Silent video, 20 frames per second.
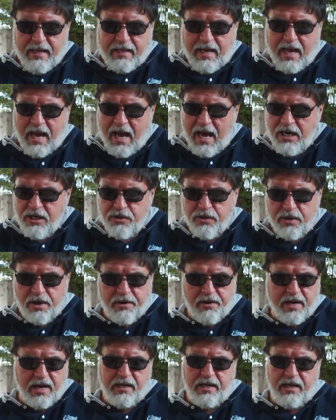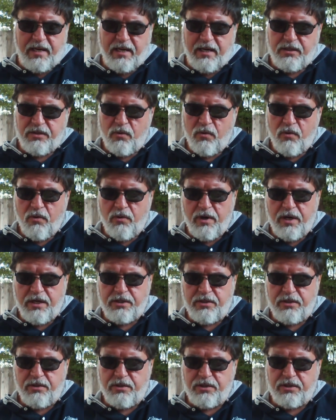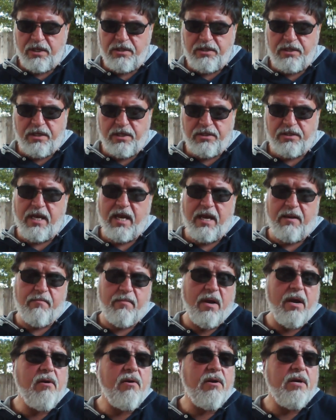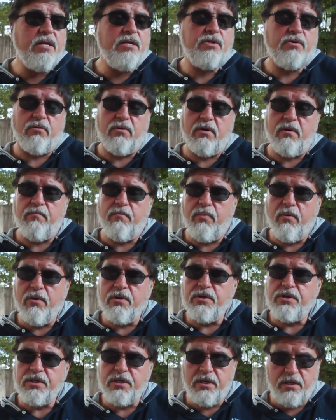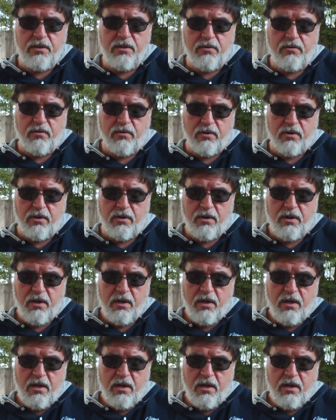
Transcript: contrary ideas or issues such as gay marriage or abortion or